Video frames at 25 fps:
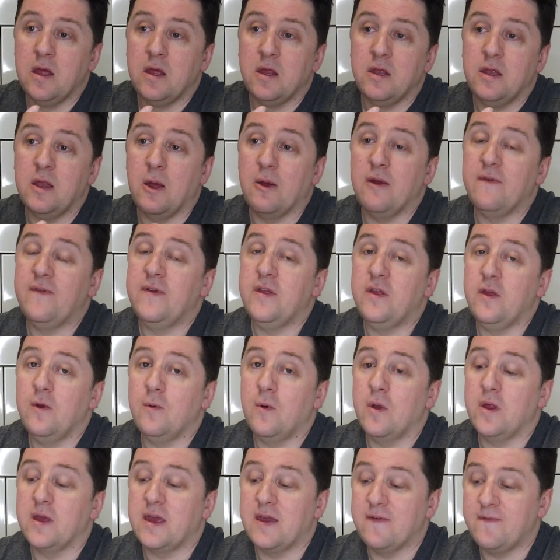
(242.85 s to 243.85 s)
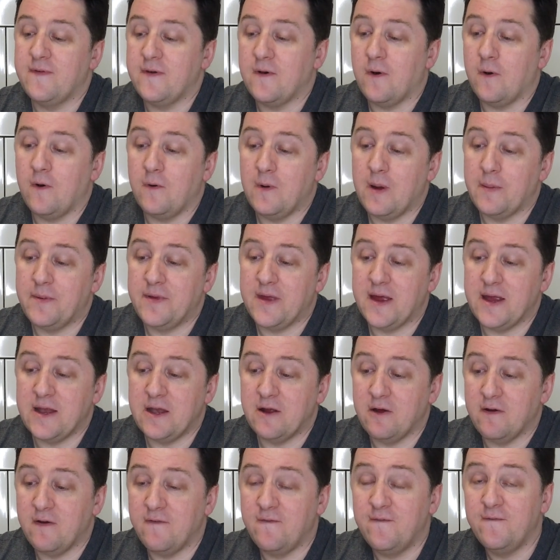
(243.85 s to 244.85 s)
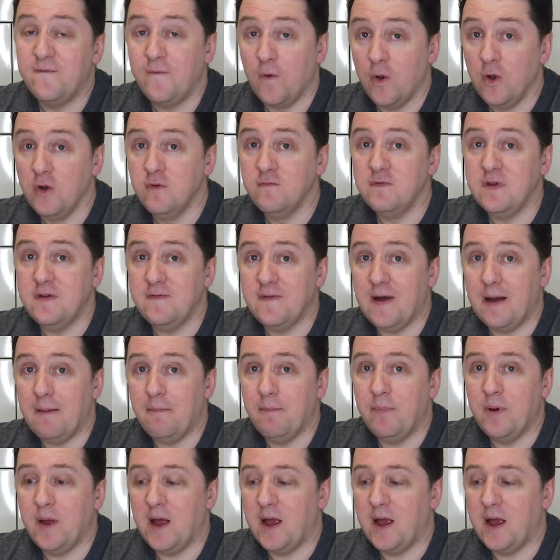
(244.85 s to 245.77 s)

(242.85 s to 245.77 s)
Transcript: Now, if you do want to give your website a full revamp